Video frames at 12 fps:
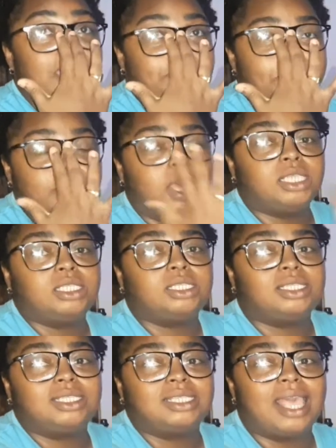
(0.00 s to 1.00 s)

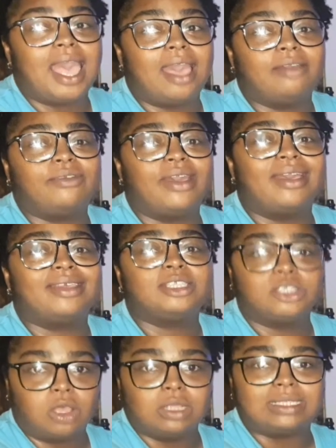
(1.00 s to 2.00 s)
must have
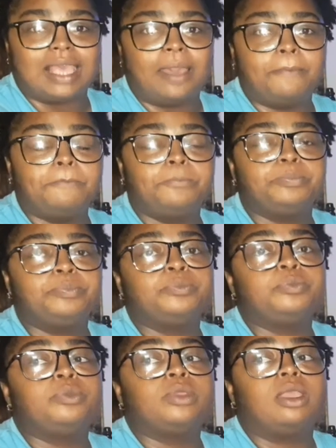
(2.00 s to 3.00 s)
saltam,
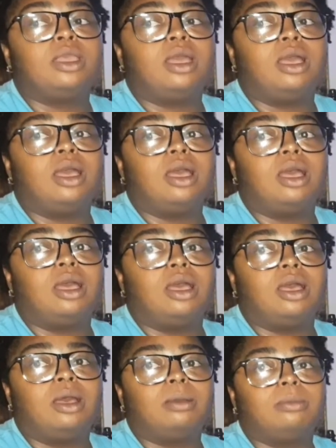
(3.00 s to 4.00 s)

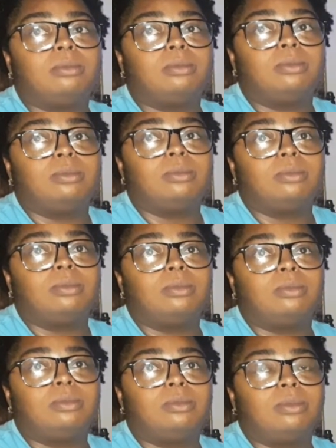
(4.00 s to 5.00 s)

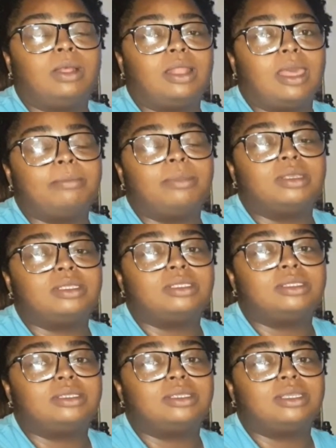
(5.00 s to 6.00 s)
well, I
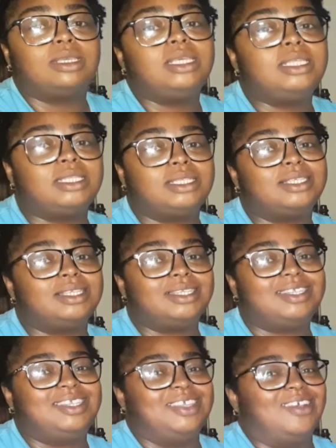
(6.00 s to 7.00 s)
must eat
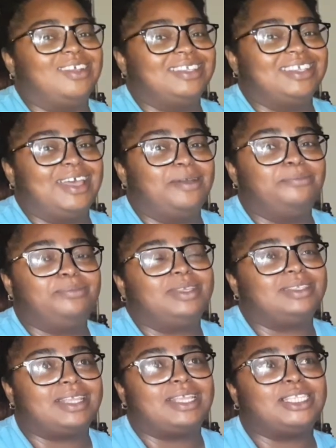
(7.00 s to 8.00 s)
saltam
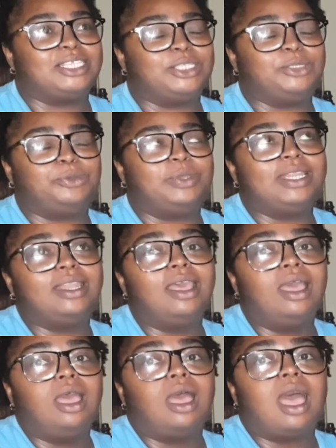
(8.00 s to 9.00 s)
because that's doing.
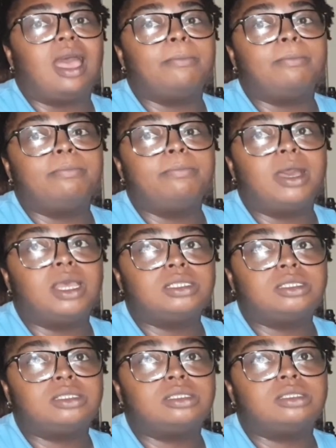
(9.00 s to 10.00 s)
I
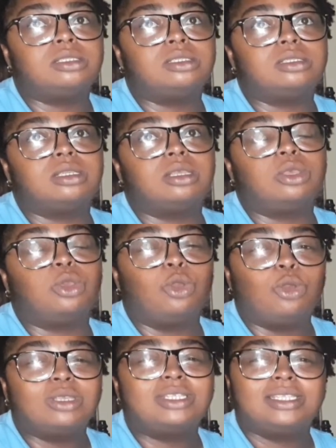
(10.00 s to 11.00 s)
must
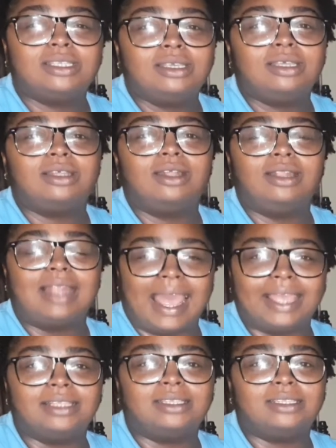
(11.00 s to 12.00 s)
go see
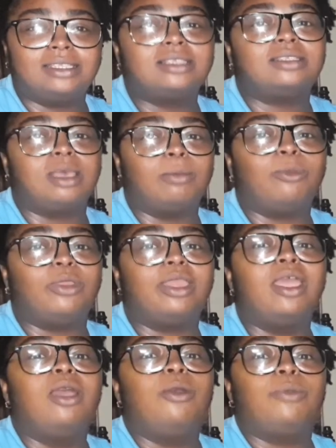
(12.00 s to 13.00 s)
lights somewhere,
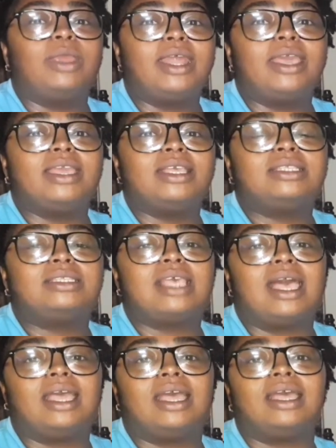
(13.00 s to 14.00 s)
whether it's
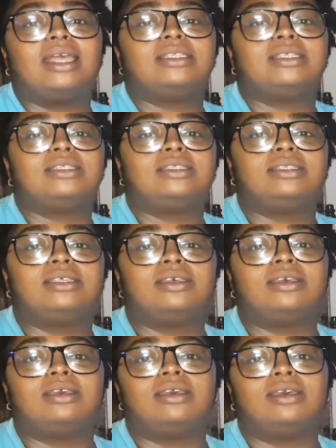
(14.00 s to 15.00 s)
at
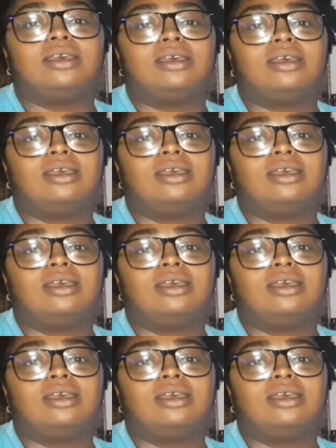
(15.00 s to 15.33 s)
the